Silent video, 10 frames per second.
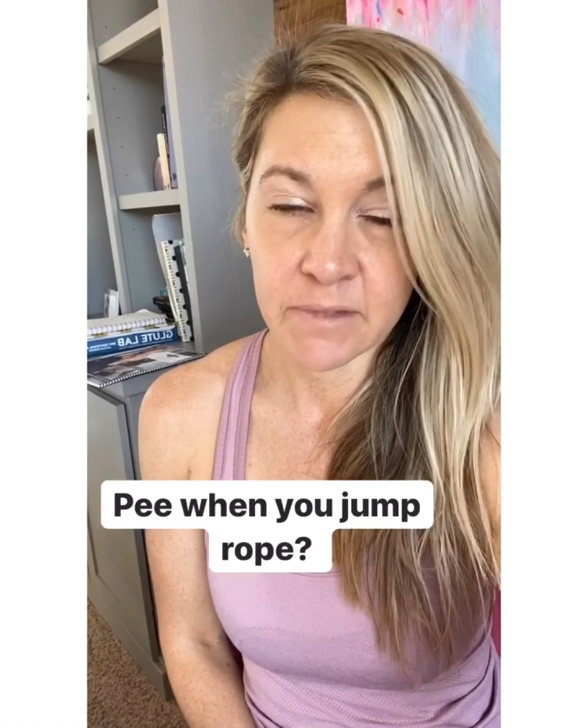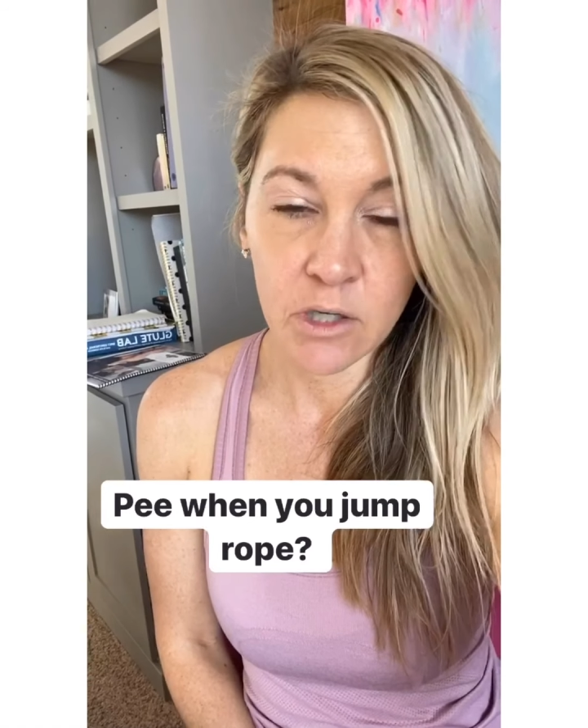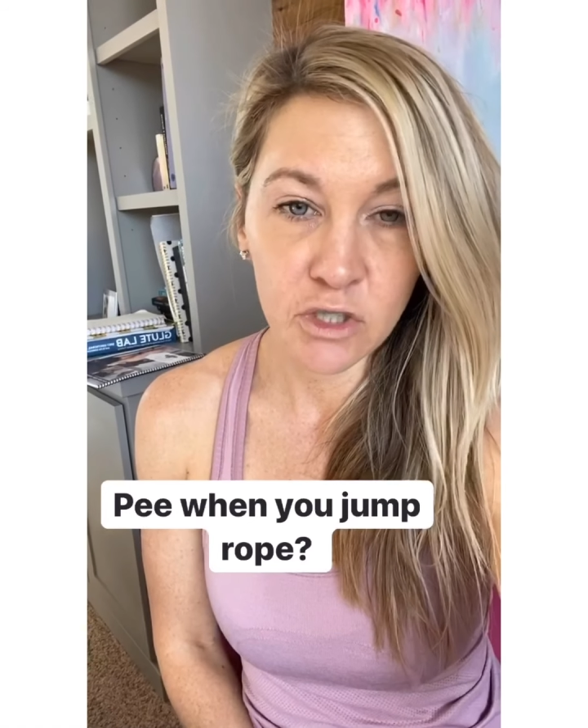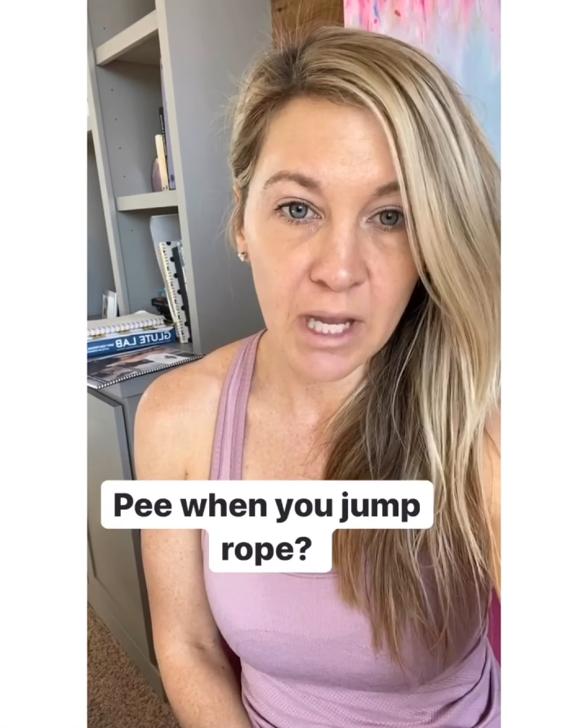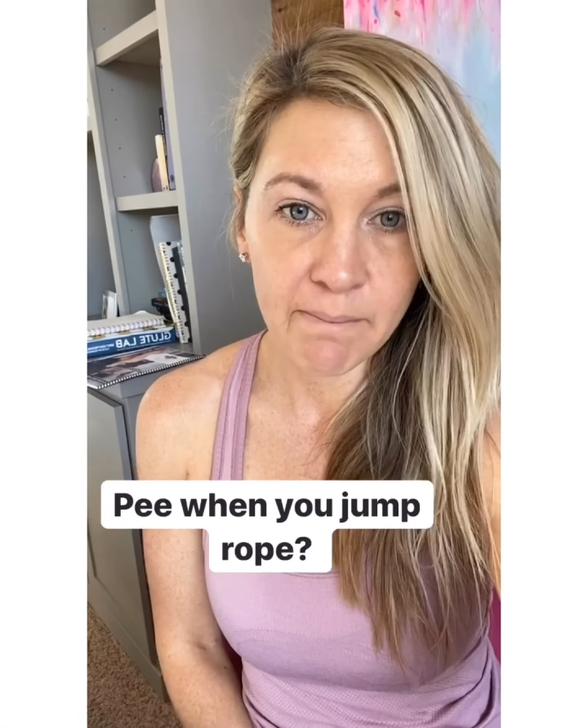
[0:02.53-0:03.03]

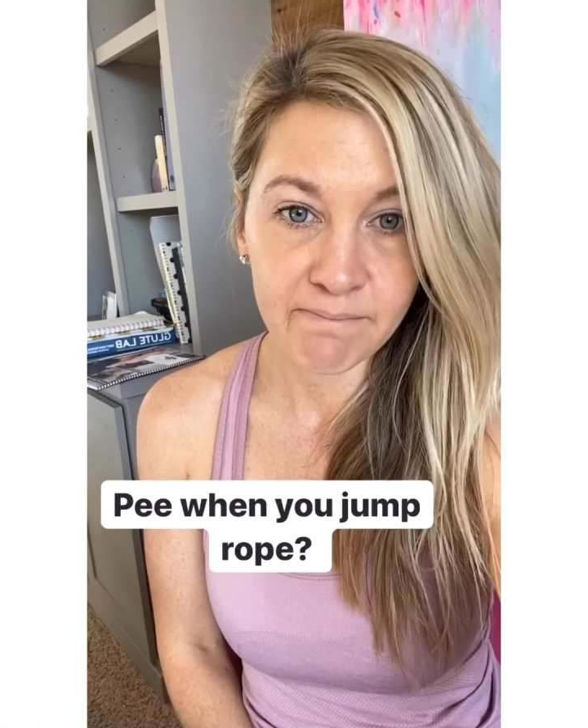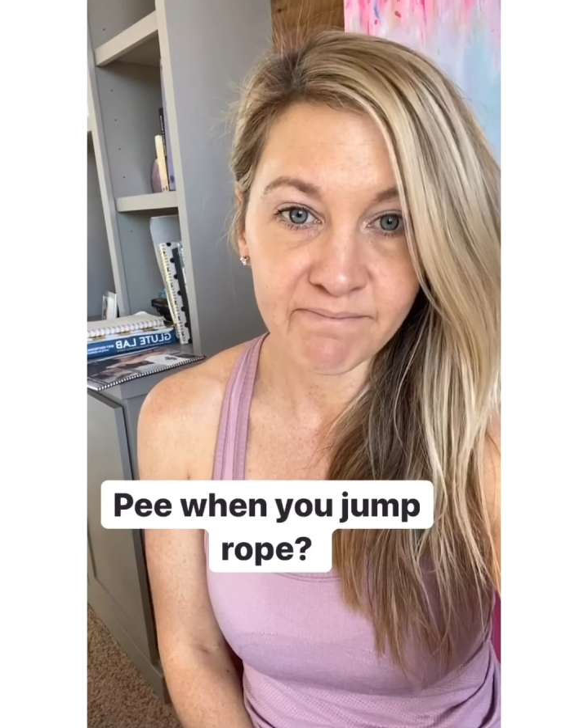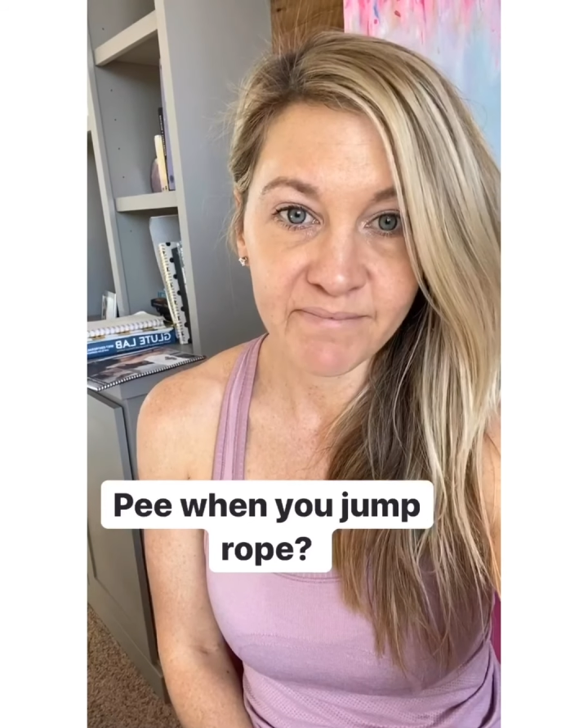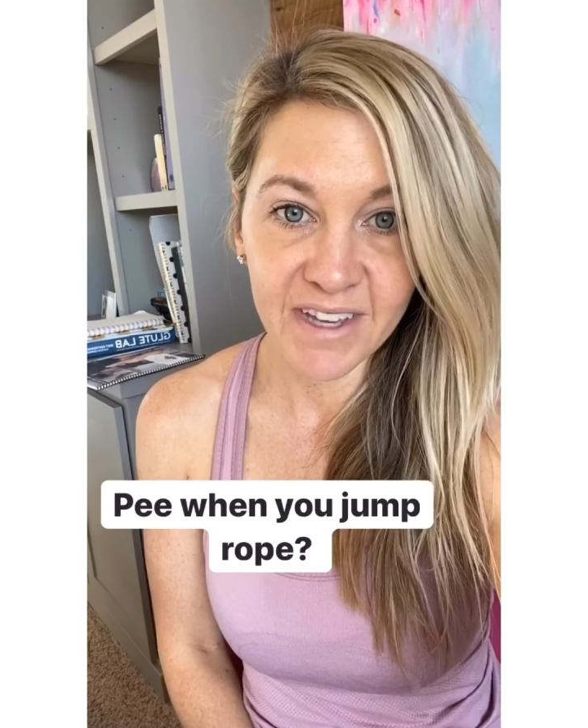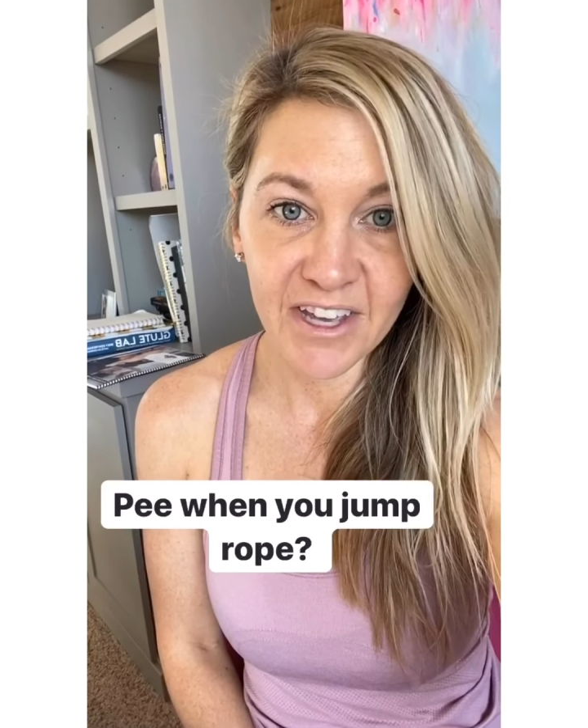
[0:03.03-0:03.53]
No shame.
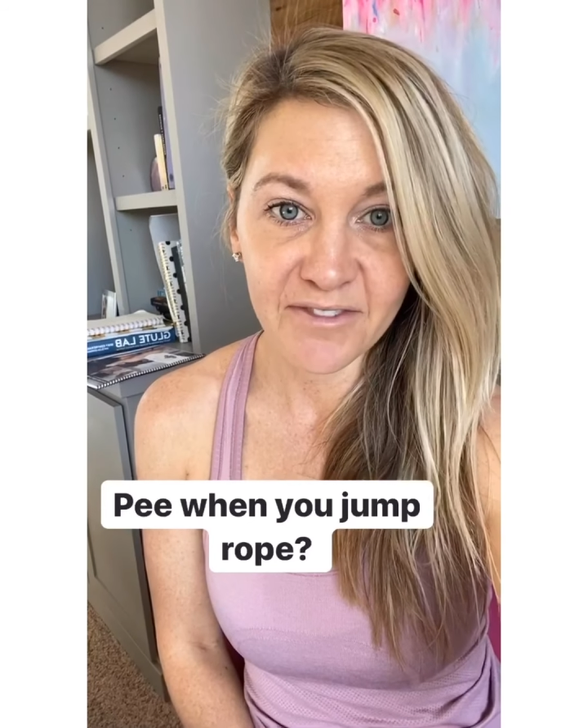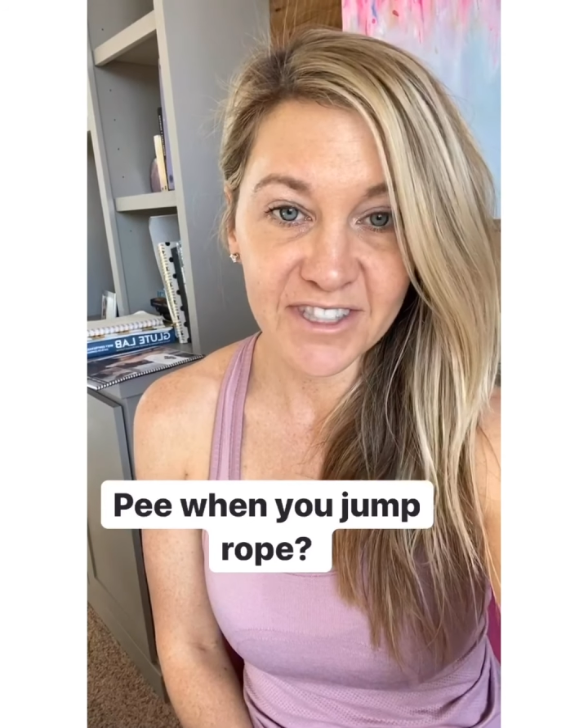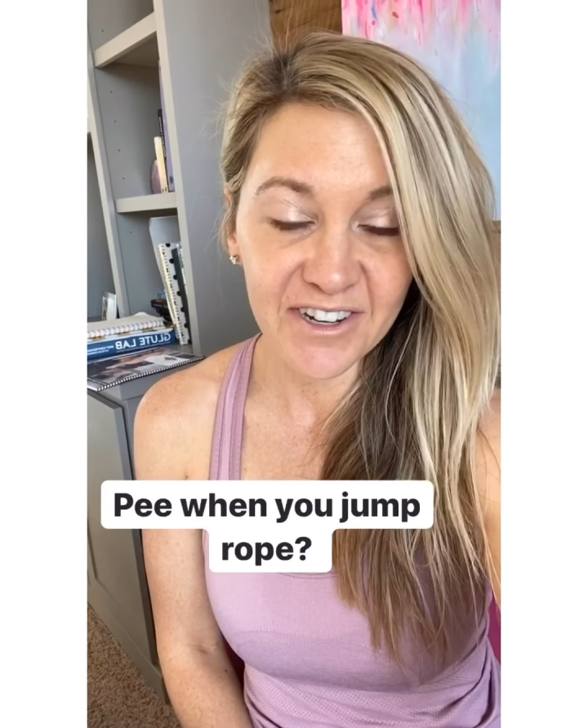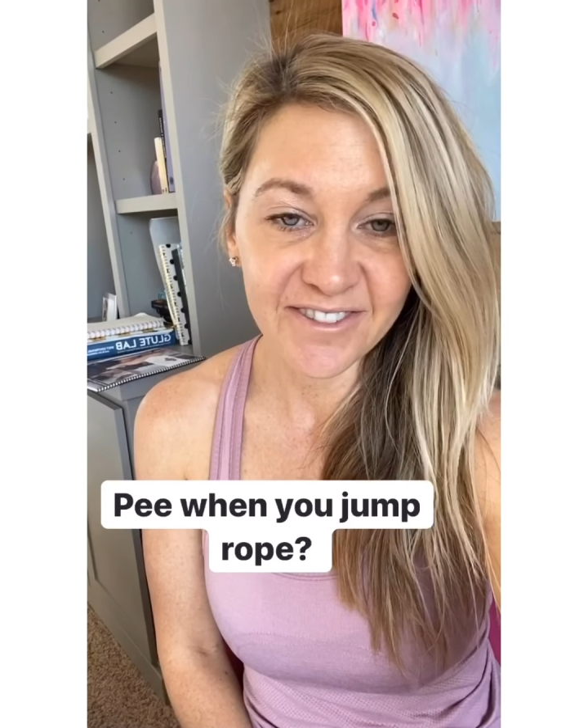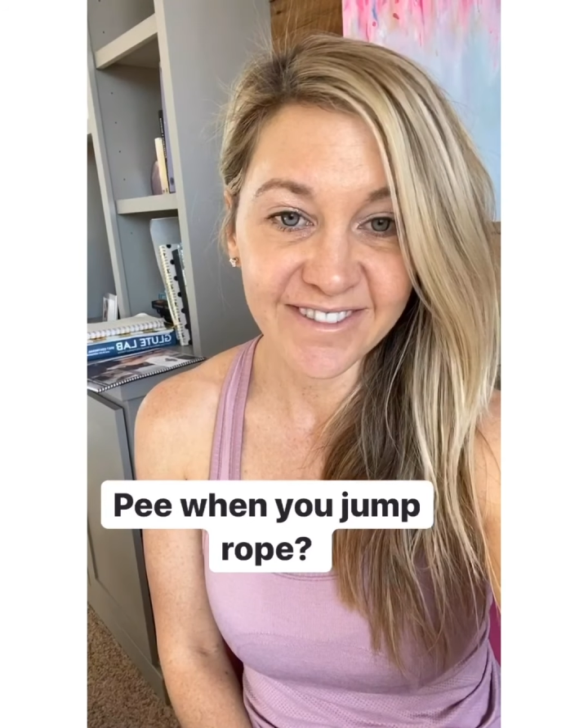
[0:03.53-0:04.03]
If
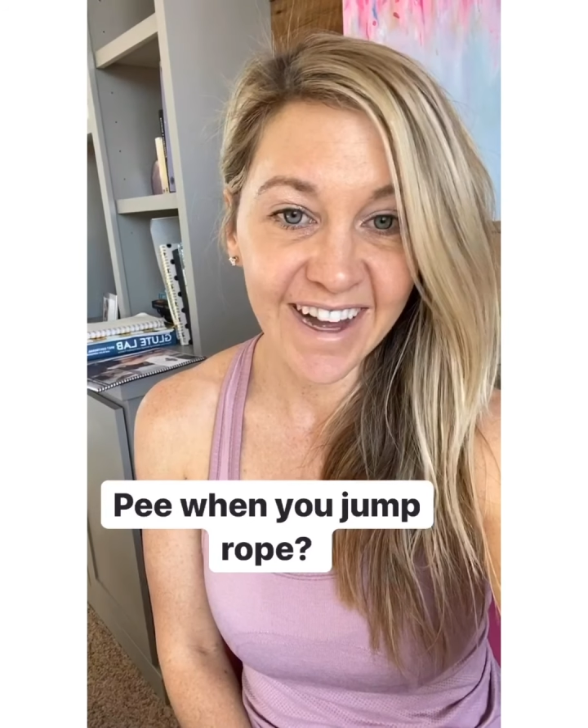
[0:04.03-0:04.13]
so,